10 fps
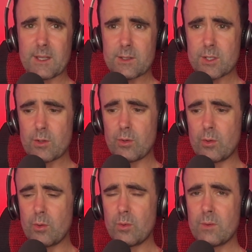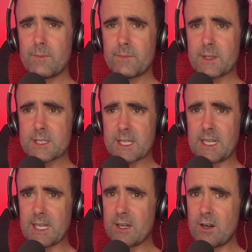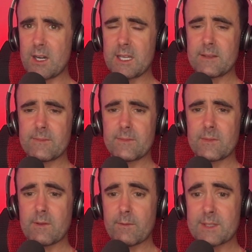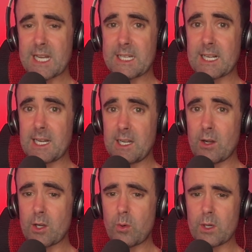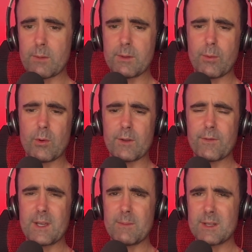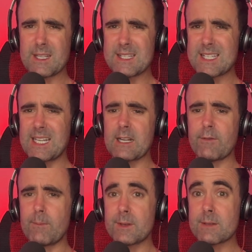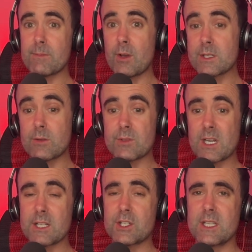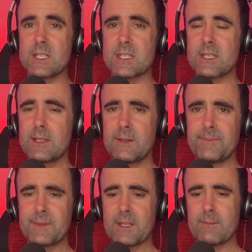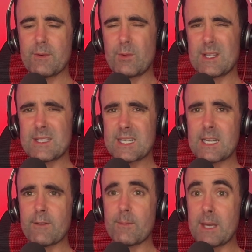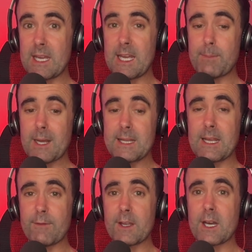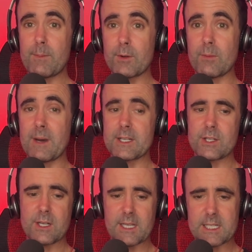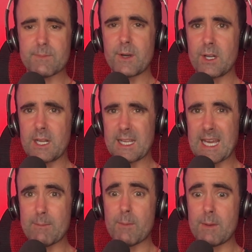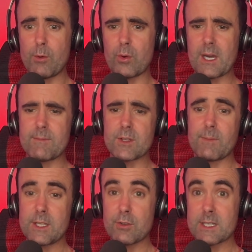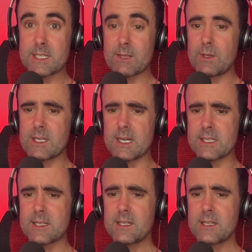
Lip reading: Tall, skinny guy, technically quite good with the ball at his feet. But I didn't see enough of him. Some nice little touches, but we didn't see enough of it. He played in the FA Cup, I'd imagine, against Burnley and get him a bit more game time. Be interesting to see what he does.